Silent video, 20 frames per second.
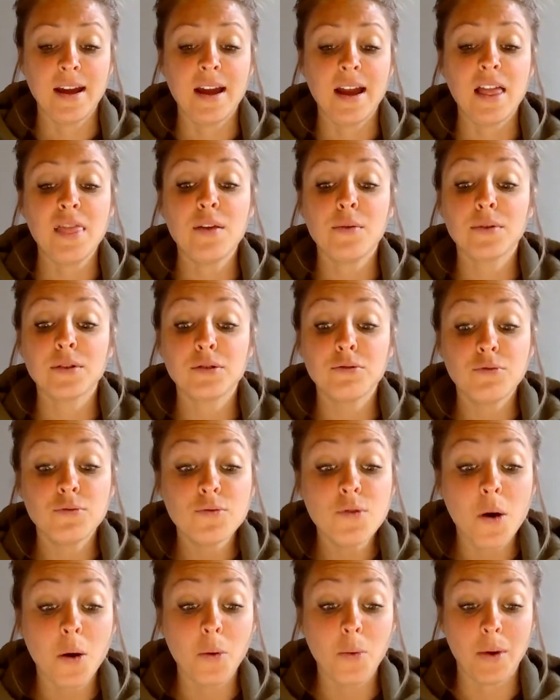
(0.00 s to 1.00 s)
and there was
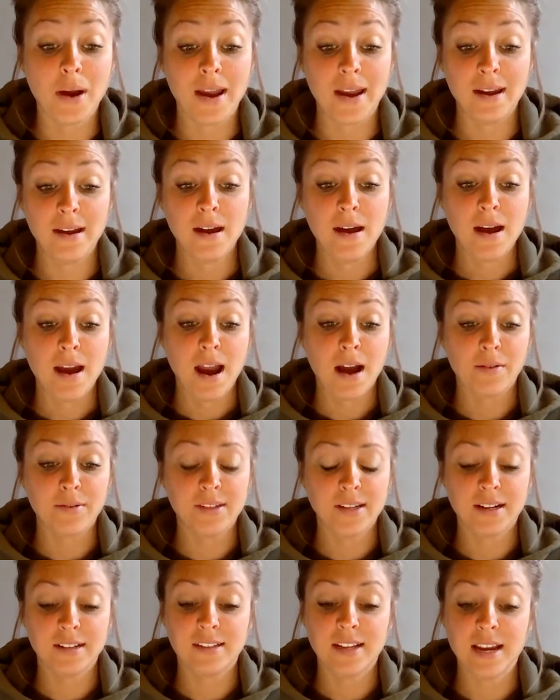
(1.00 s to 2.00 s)
no way I was
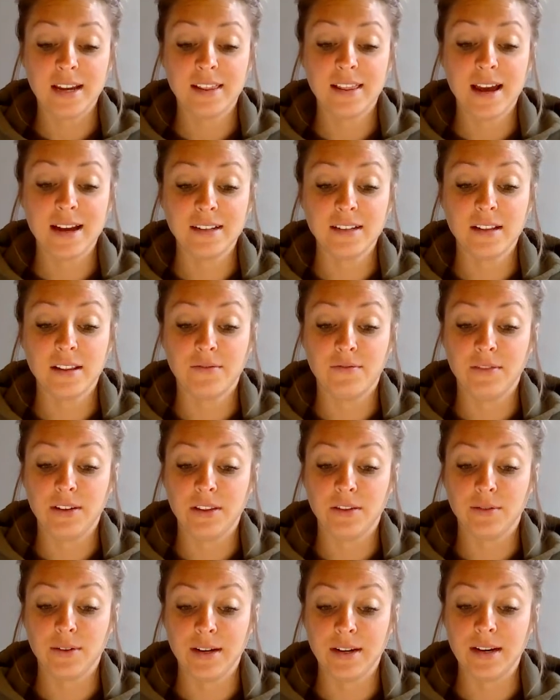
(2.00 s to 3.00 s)
going to take that to the
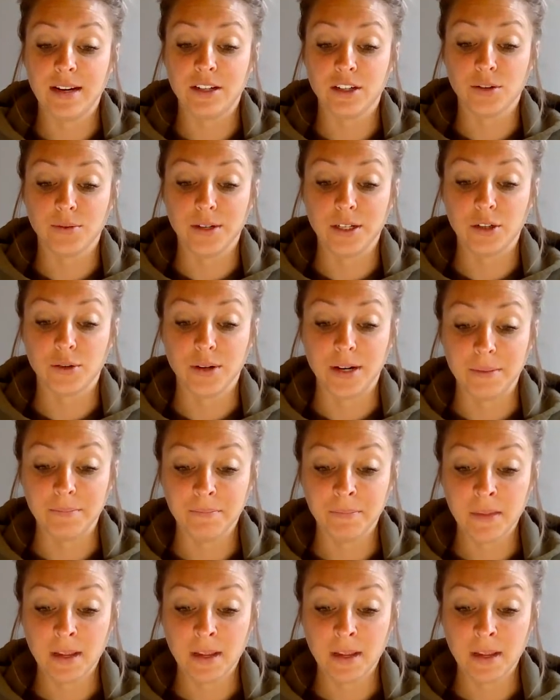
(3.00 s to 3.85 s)
5th grade nature retreat.